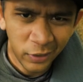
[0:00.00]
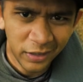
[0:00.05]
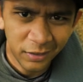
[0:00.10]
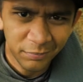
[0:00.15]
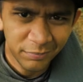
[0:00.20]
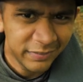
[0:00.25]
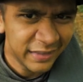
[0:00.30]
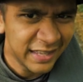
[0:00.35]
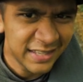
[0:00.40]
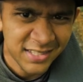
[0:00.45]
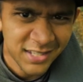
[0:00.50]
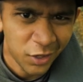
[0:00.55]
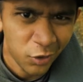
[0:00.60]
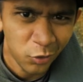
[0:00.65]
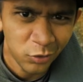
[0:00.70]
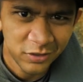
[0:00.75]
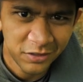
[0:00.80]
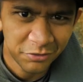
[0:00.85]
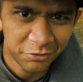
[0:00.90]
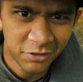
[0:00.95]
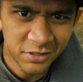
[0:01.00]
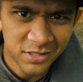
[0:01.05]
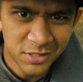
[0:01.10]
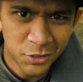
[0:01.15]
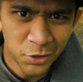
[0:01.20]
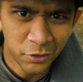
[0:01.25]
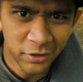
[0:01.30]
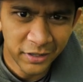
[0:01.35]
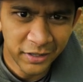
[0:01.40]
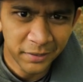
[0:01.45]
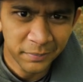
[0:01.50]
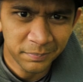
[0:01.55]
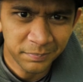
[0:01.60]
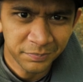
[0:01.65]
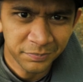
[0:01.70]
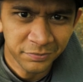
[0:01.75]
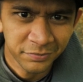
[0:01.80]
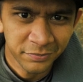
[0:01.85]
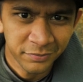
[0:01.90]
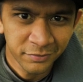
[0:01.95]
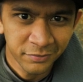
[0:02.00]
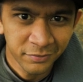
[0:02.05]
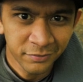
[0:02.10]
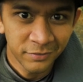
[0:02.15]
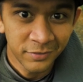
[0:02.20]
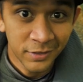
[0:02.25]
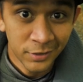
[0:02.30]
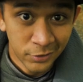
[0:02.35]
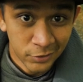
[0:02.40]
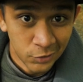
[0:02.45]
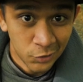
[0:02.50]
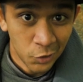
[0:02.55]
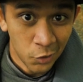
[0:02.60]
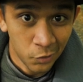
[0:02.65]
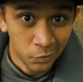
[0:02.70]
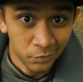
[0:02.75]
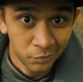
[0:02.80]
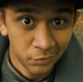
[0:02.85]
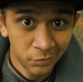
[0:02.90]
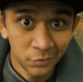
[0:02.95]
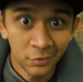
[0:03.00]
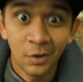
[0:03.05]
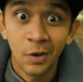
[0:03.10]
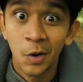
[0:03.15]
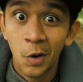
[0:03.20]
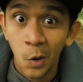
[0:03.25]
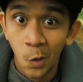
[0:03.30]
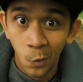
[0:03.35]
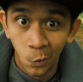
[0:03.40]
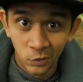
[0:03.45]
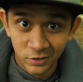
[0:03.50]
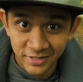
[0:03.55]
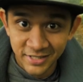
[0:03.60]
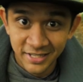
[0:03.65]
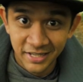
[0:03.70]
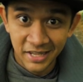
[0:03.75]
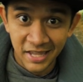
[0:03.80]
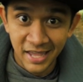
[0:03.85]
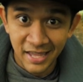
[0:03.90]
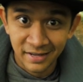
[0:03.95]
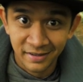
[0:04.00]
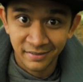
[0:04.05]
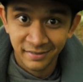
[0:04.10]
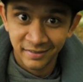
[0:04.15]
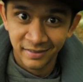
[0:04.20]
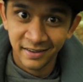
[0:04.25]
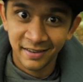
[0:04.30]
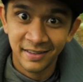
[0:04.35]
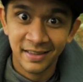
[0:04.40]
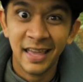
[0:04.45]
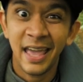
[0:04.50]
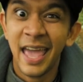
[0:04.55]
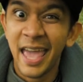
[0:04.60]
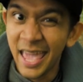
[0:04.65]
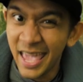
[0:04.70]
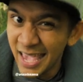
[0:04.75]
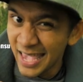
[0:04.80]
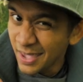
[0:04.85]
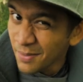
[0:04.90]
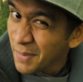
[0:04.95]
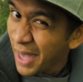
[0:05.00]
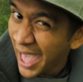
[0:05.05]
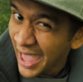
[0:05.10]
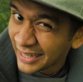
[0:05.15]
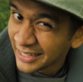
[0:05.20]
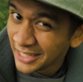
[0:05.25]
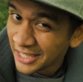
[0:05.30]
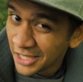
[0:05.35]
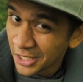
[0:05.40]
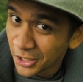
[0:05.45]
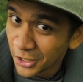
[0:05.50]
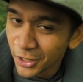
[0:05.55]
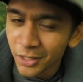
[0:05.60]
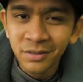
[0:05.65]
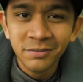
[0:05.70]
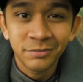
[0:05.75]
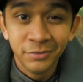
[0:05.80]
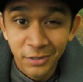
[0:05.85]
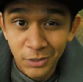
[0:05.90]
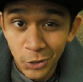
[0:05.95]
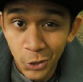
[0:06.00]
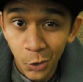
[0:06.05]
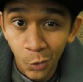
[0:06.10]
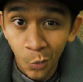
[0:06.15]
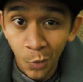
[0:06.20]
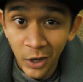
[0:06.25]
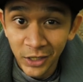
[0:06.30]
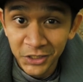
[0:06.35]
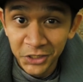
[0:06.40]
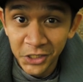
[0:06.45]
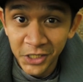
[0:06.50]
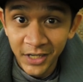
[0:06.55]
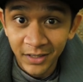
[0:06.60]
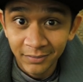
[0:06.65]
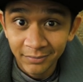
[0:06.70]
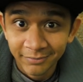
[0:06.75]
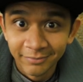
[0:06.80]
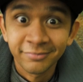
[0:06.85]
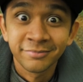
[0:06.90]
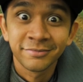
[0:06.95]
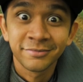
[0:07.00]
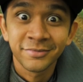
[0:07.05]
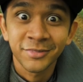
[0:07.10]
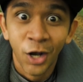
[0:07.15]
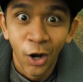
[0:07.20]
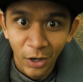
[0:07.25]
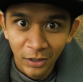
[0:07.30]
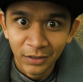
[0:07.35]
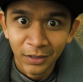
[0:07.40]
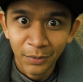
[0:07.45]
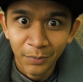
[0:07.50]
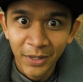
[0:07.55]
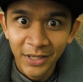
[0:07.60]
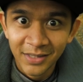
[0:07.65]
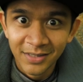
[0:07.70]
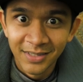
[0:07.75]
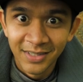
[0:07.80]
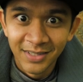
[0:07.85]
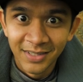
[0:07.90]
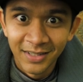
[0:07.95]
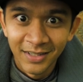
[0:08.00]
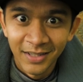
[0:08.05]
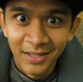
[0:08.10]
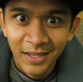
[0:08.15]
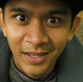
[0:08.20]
well, that's a whole different story. So, once again, Aman here, and you're watching Heart Limits.